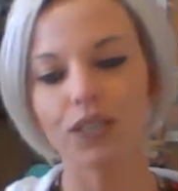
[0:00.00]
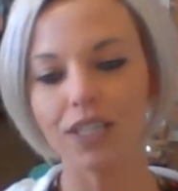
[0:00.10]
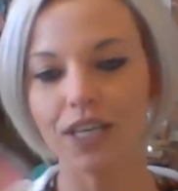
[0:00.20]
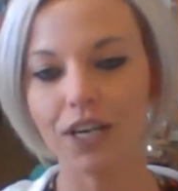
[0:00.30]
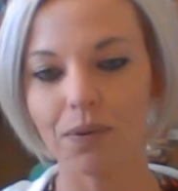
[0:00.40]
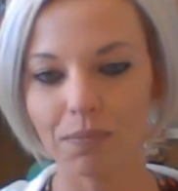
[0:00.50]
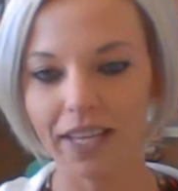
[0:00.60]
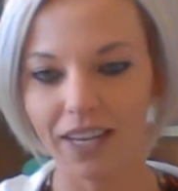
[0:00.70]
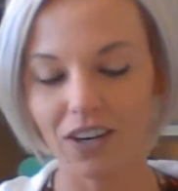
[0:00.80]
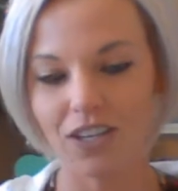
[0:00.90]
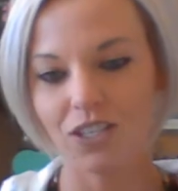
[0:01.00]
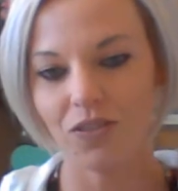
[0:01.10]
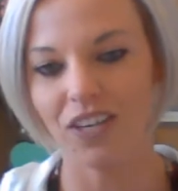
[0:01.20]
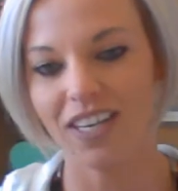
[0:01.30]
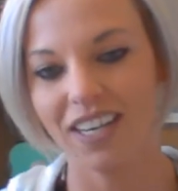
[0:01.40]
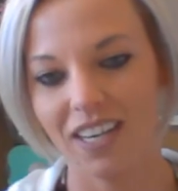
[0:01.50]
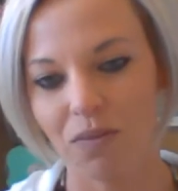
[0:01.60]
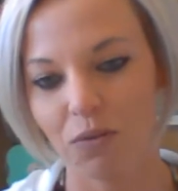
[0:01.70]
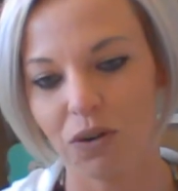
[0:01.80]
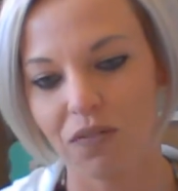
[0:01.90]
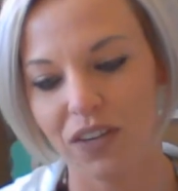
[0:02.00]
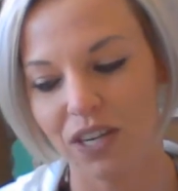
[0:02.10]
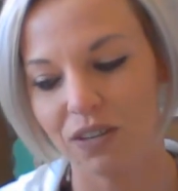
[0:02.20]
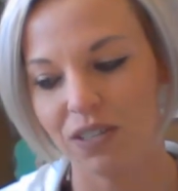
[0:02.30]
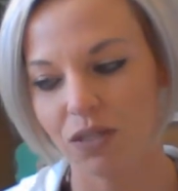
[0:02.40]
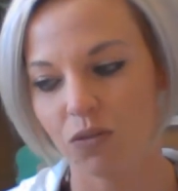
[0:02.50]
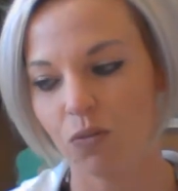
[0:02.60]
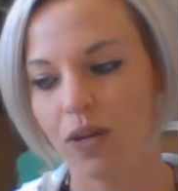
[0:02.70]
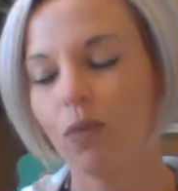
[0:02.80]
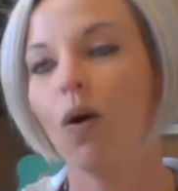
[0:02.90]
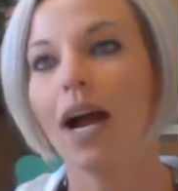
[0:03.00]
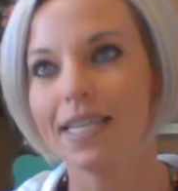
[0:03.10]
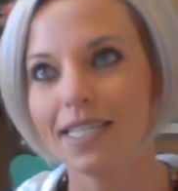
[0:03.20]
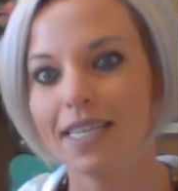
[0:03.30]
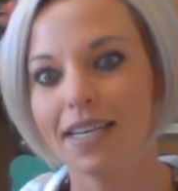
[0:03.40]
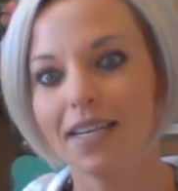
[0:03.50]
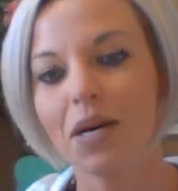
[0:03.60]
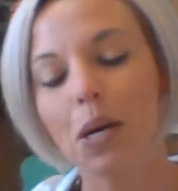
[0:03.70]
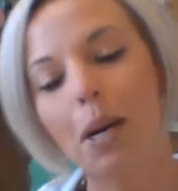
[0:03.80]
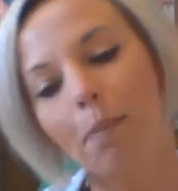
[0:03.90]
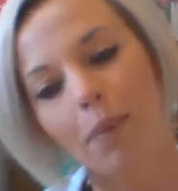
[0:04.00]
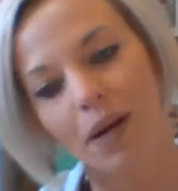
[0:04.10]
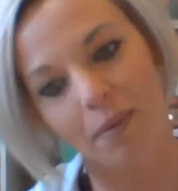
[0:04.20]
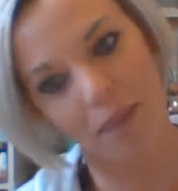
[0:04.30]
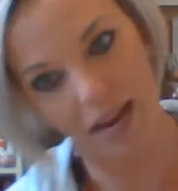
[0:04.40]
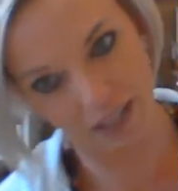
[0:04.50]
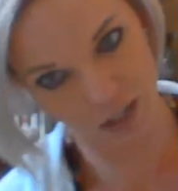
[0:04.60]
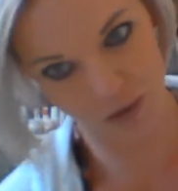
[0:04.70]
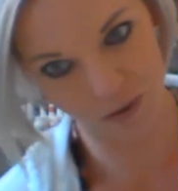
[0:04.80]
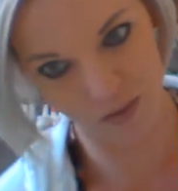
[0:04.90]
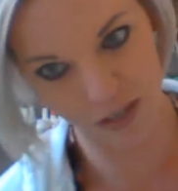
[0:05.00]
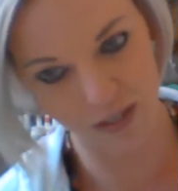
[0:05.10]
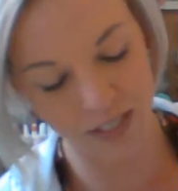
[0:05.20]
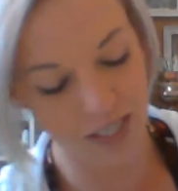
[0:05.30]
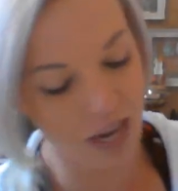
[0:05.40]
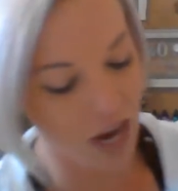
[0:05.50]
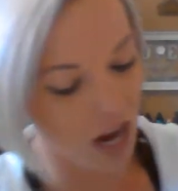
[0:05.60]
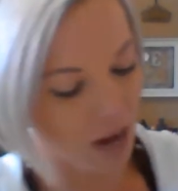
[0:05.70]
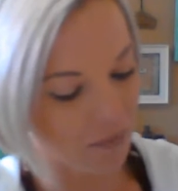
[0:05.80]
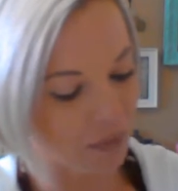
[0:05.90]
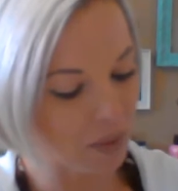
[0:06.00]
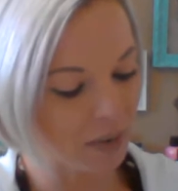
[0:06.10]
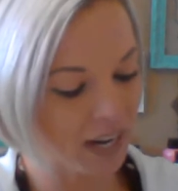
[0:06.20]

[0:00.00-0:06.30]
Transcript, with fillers: didn't plan on doing any more videos this week. Well, I did, but package reveals. Um, but I